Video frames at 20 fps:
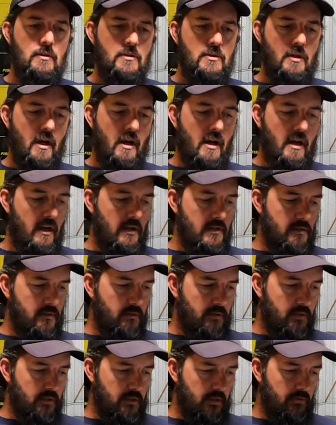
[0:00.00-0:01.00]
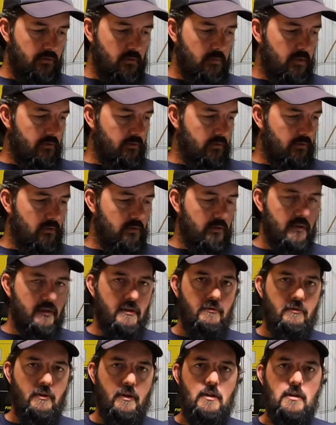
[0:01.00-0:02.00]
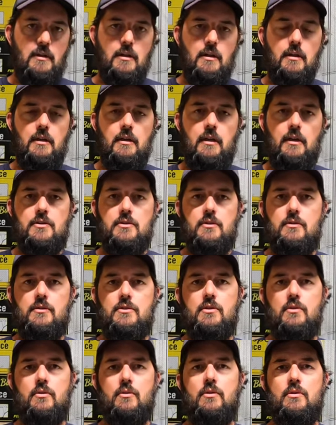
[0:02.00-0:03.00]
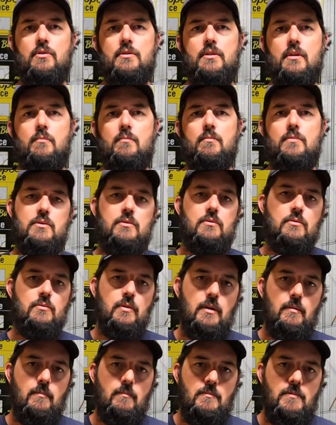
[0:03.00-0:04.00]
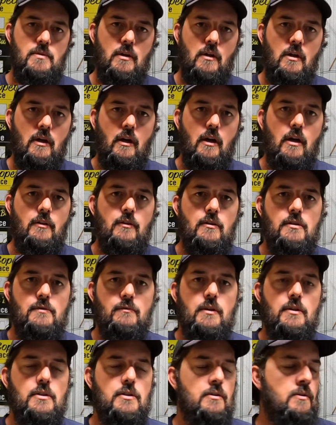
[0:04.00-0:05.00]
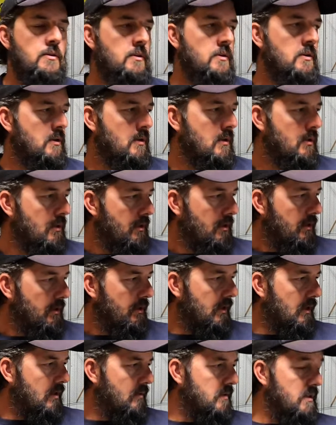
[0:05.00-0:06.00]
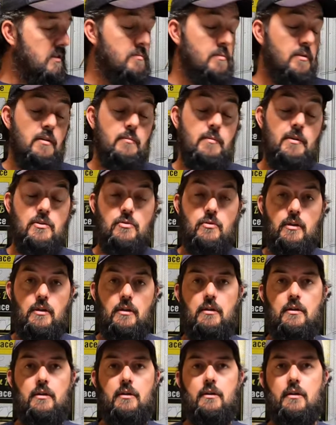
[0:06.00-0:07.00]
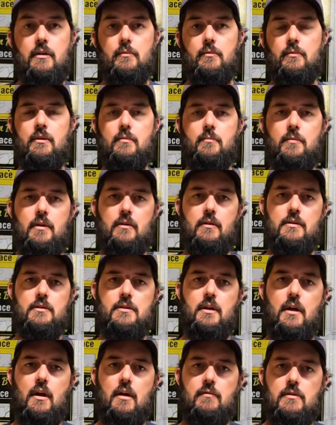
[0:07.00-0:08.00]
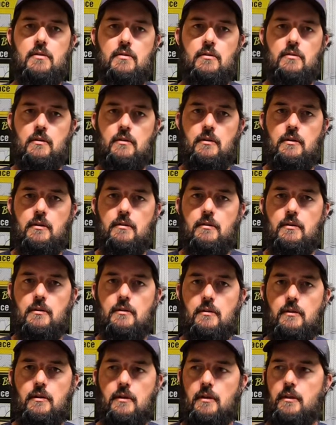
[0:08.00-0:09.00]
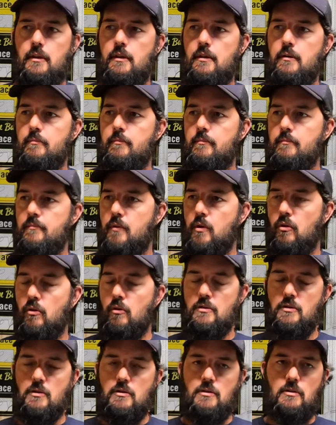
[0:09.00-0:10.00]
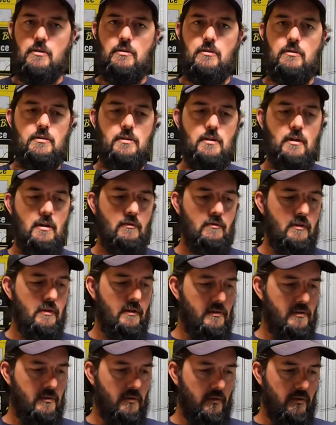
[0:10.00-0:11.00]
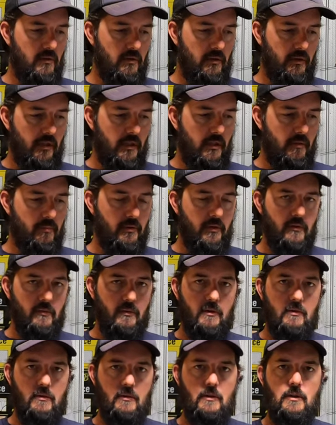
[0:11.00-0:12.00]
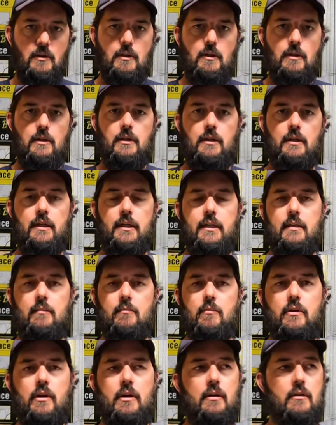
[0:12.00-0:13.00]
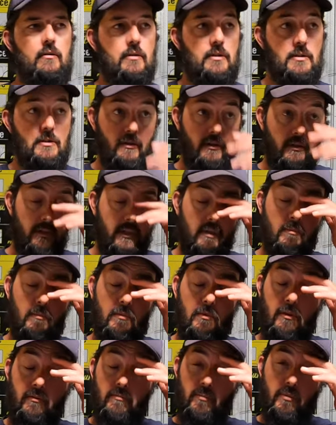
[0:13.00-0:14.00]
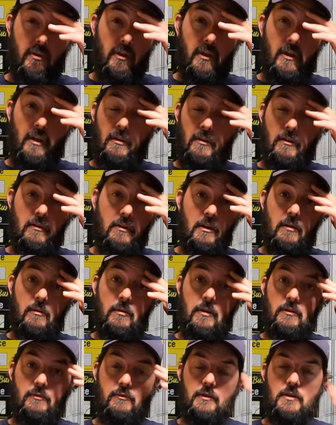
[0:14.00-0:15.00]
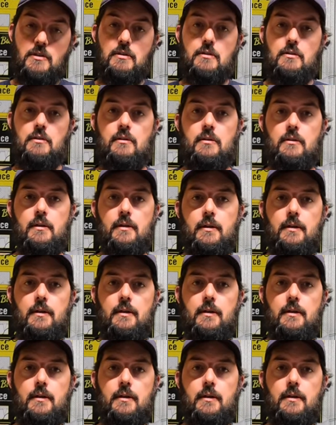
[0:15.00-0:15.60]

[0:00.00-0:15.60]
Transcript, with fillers: sonars, it'll just give you a bit of an idea of how you can actually still use them to, um, to locate these fish. Uh, it's been a bit tricky. Uh, we're in the middle of this COVID-19 um, crisis, so everything's sort of locked down pretty well. Um, I know I certainly am. I haven't been out anywhere fishing.